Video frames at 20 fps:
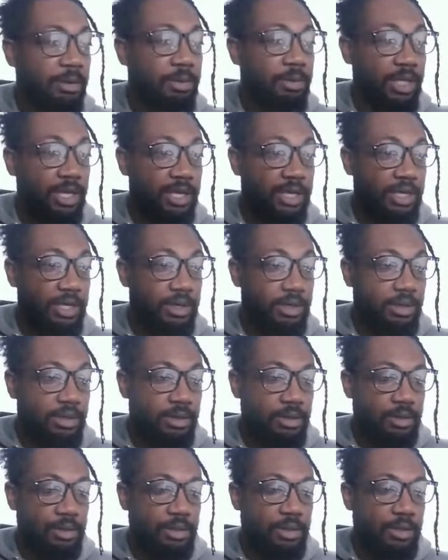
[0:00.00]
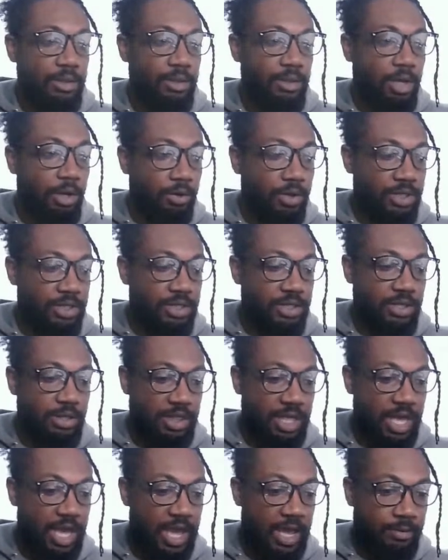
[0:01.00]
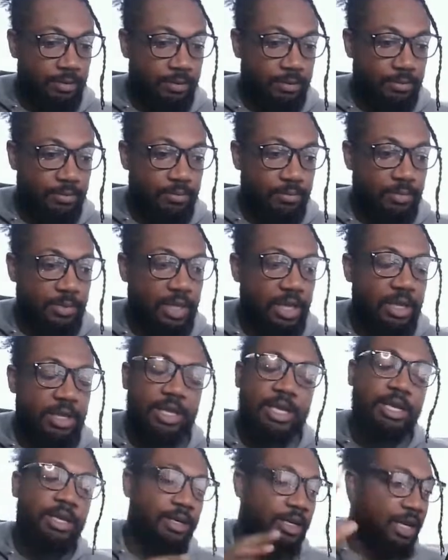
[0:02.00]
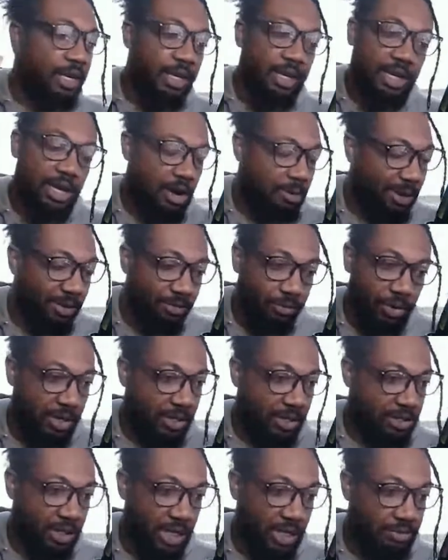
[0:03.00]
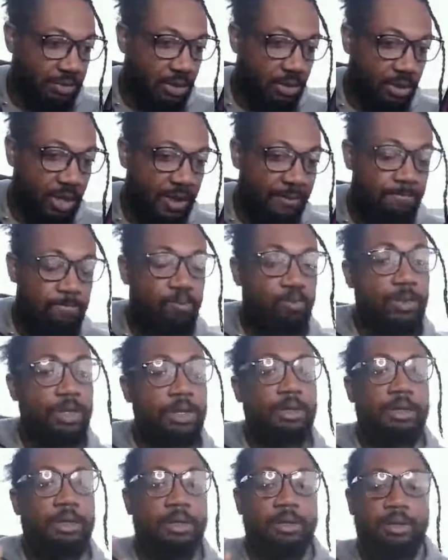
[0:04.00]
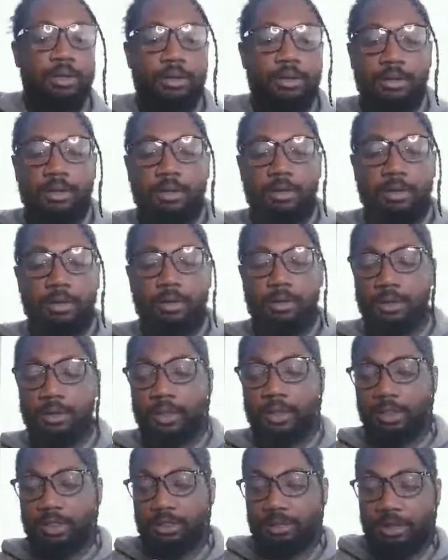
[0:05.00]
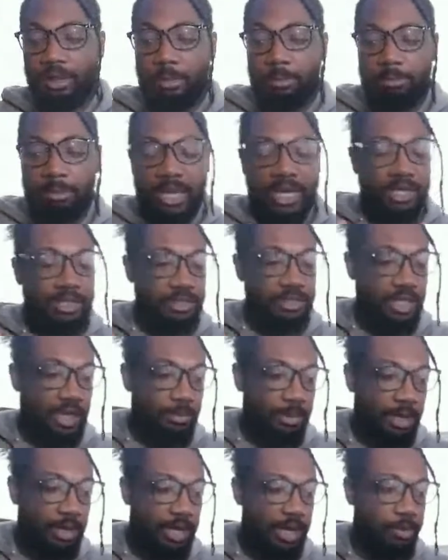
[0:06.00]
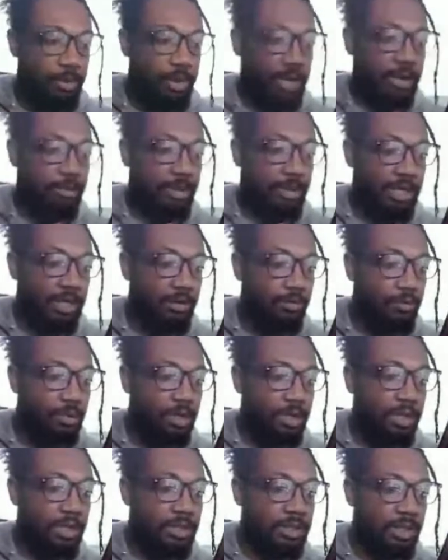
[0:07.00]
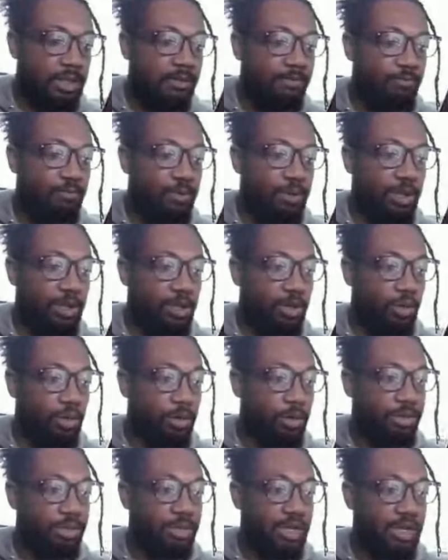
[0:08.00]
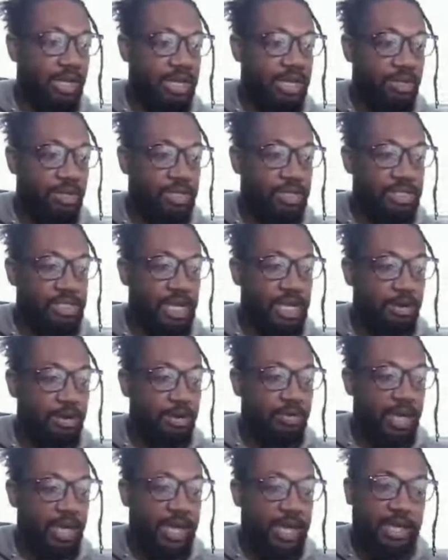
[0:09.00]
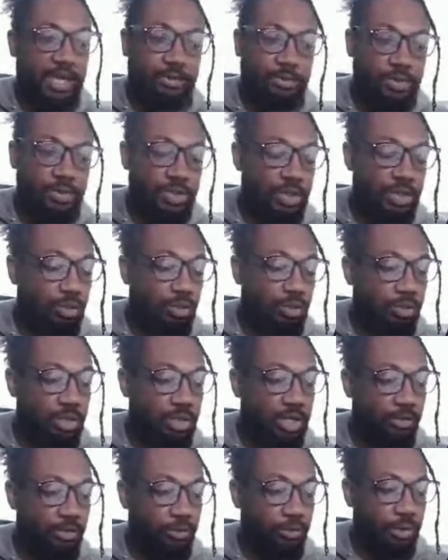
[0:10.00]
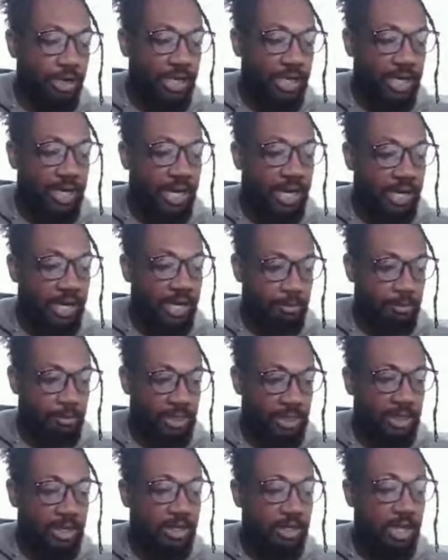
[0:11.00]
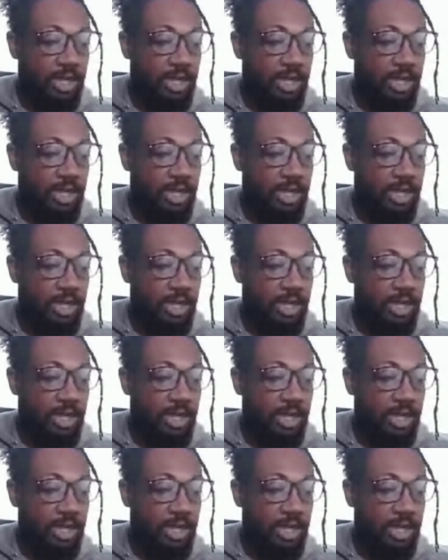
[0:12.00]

Lincoln noticed that he didn't care about freeing the slaves. Okay, the biggest thing about Abraham Lincoln was the North and the South had two different economies.